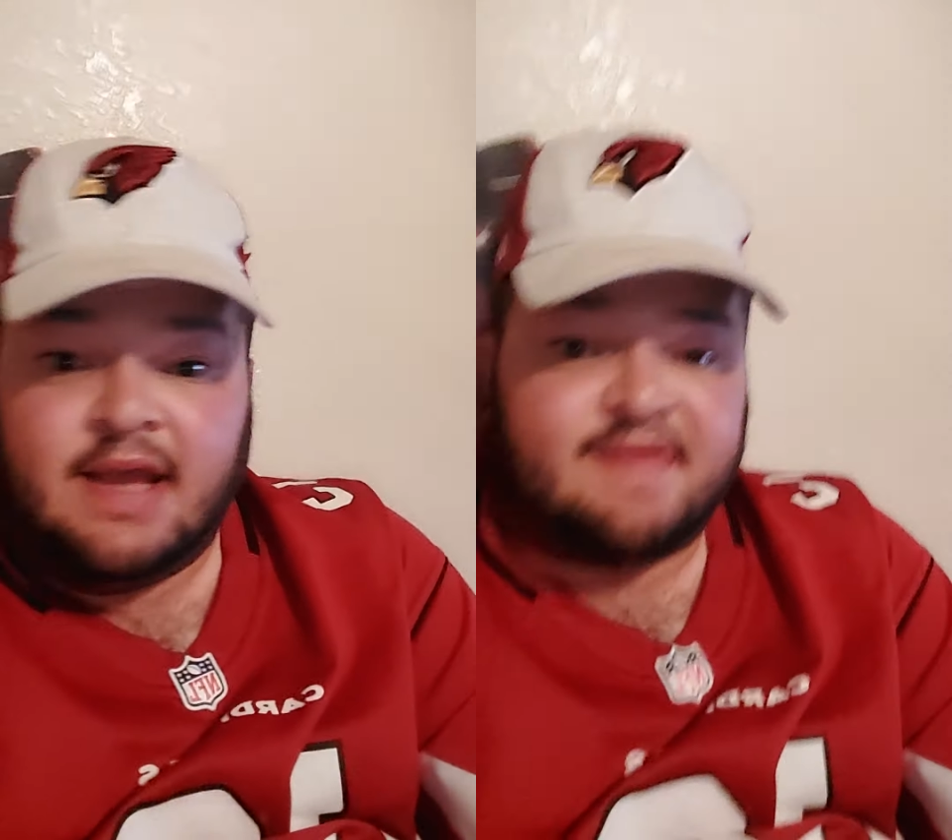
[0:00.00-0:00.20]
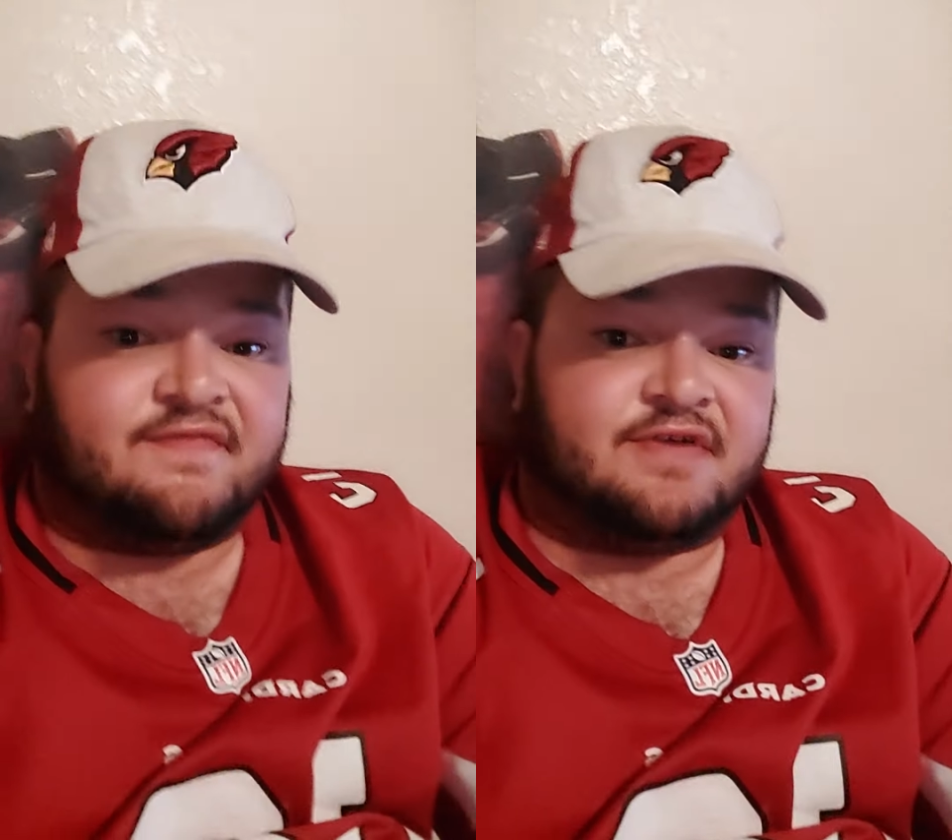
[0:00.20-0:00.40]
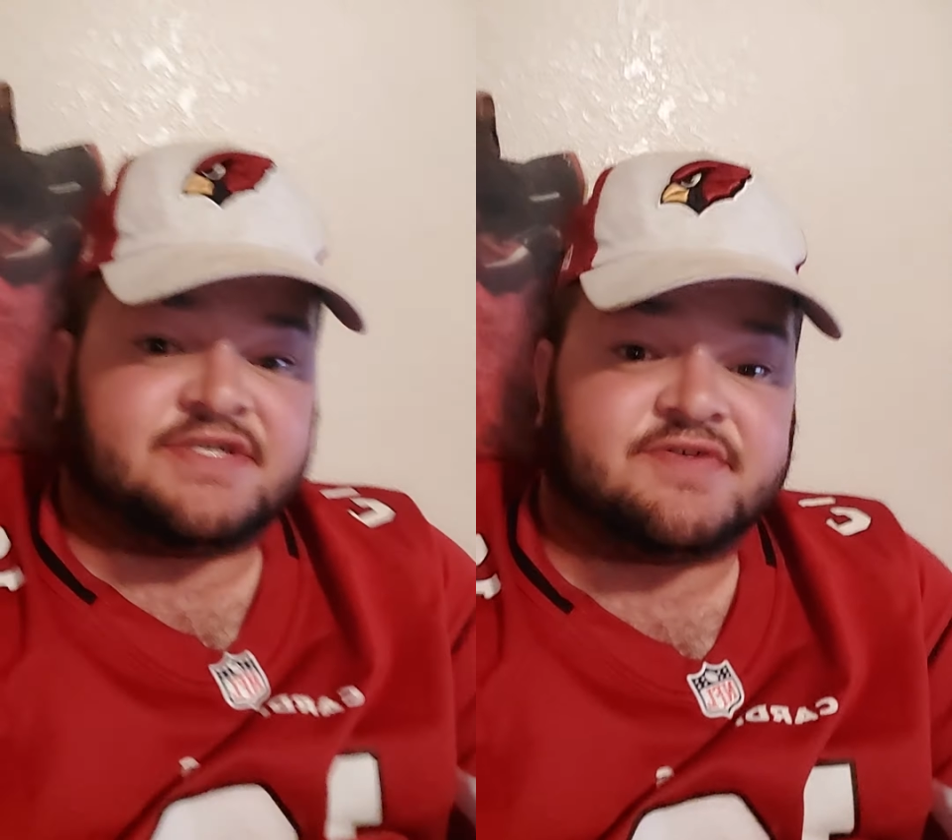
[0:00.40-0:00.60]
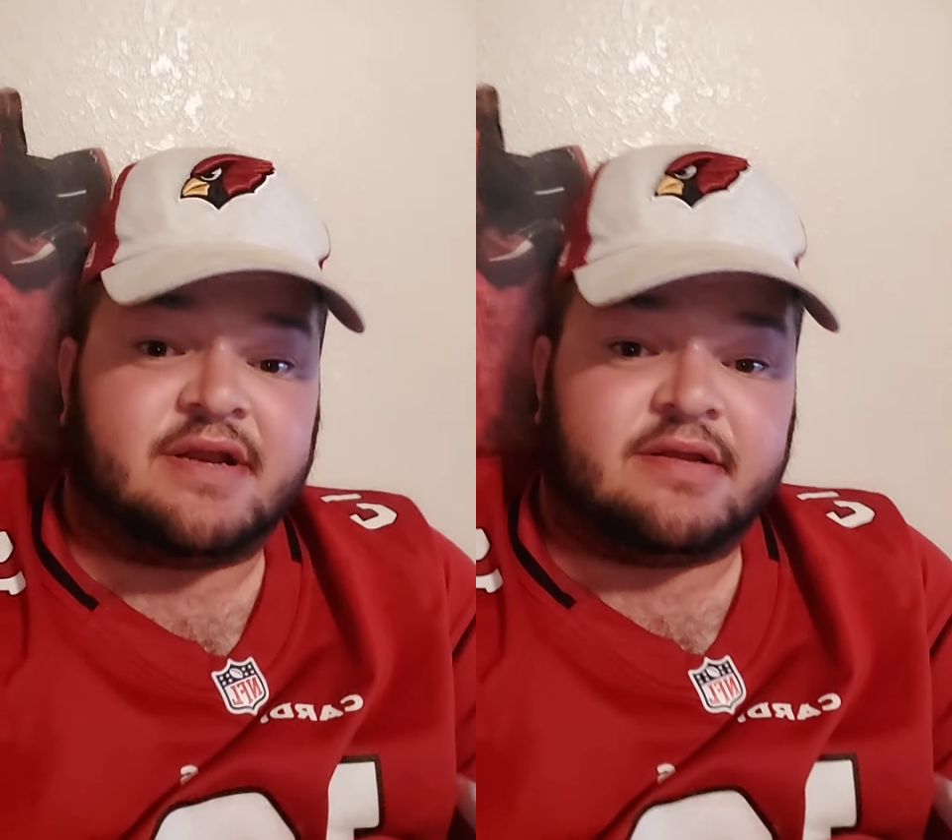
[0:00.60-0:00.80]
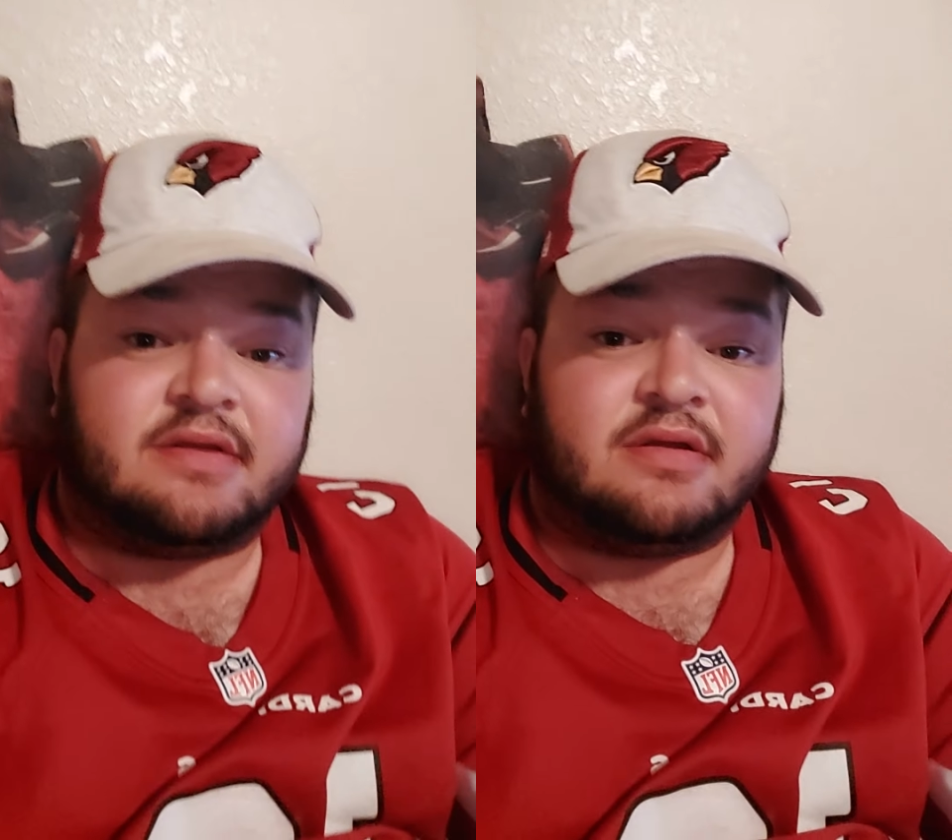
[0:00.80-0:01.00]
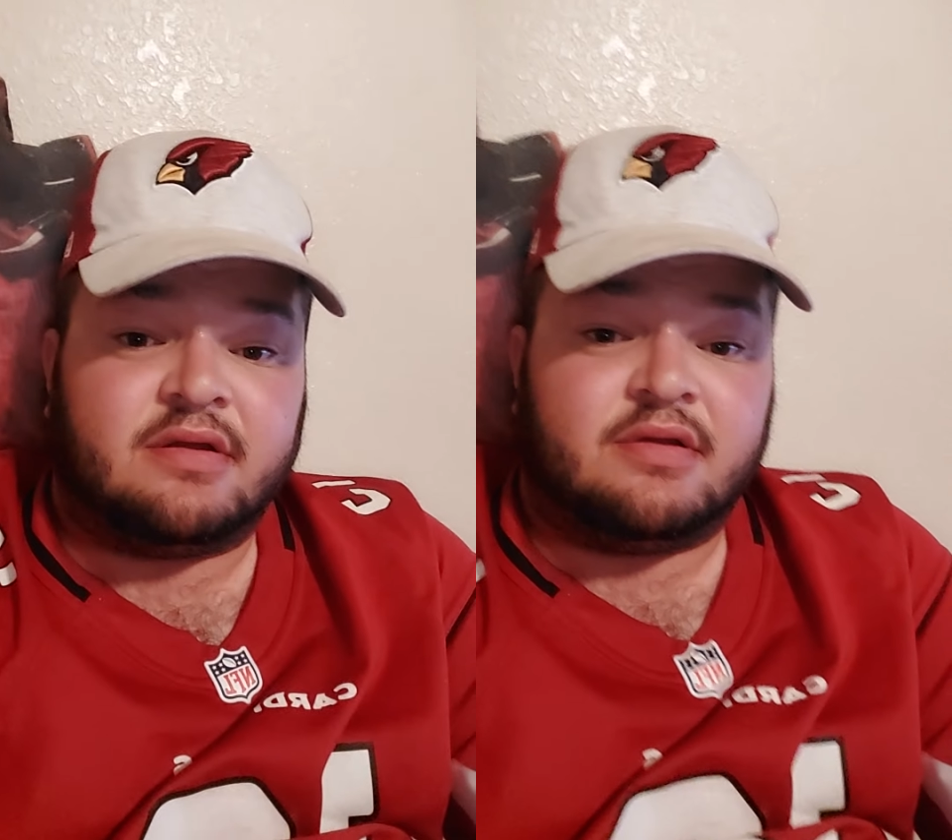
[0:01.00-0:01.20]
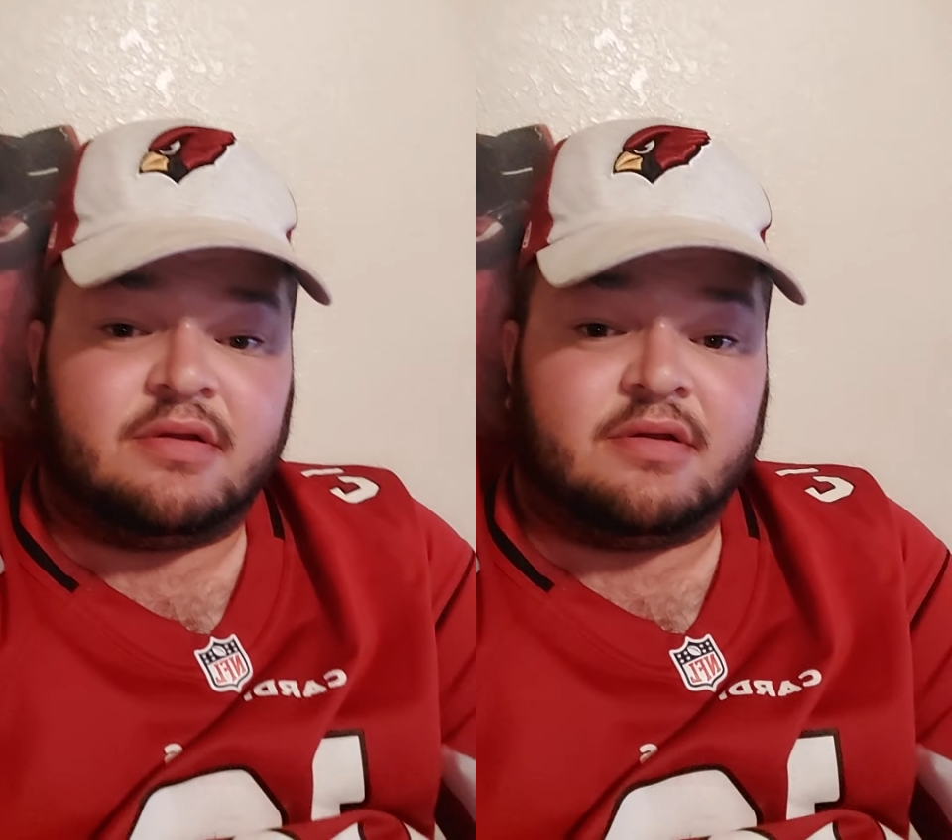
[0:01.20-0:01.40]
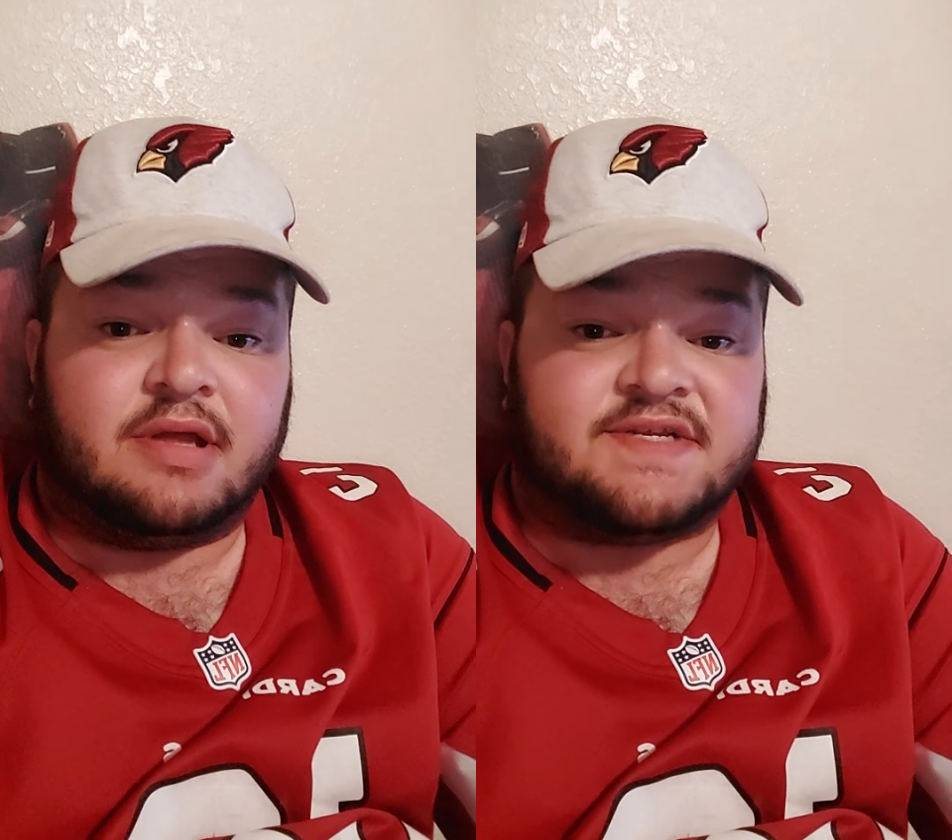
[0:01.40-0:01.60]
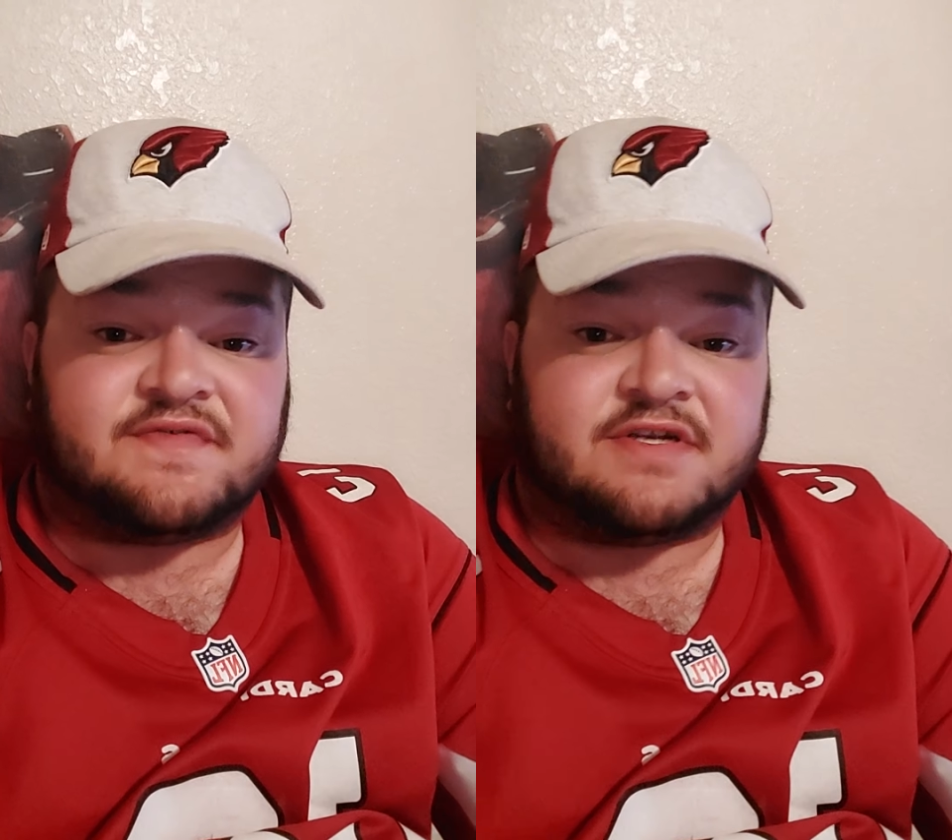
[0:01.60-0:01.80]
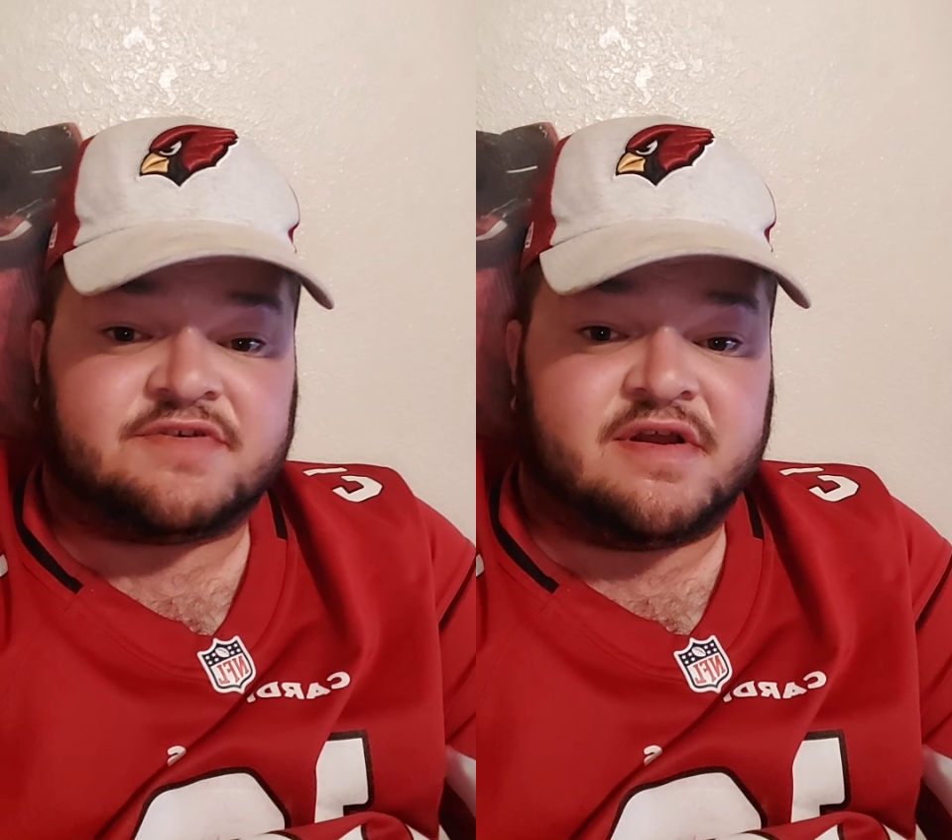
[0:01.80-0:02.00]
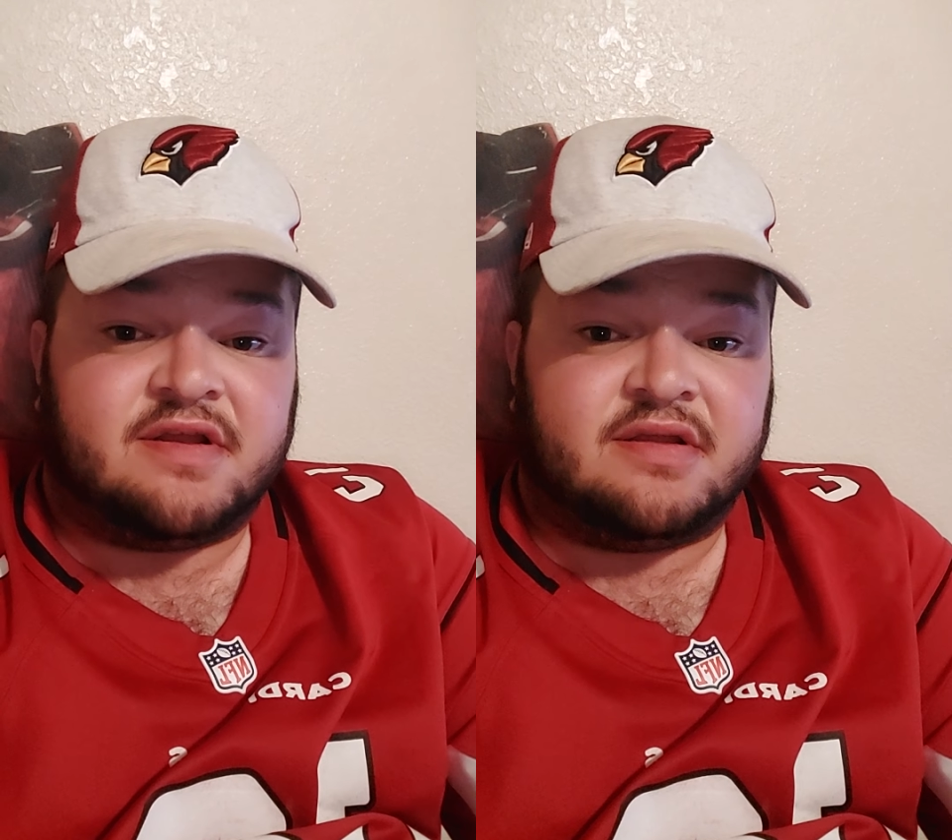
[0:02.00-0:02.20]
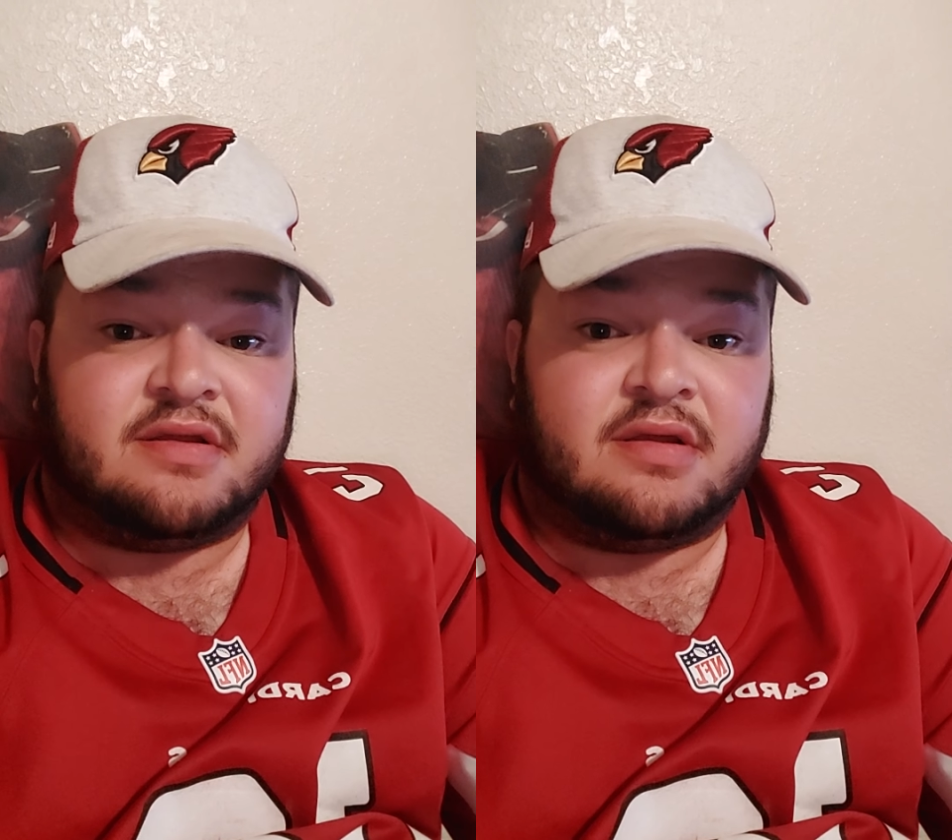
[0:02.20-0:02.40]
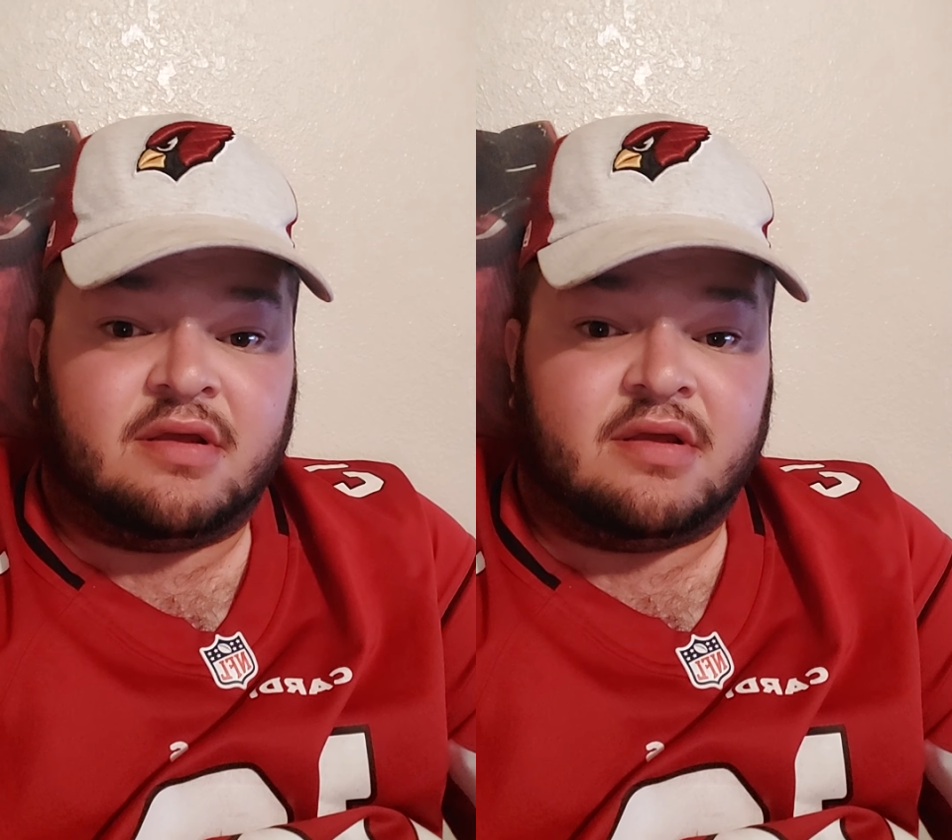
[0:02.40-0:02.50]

It's frustrating. It's frustrating.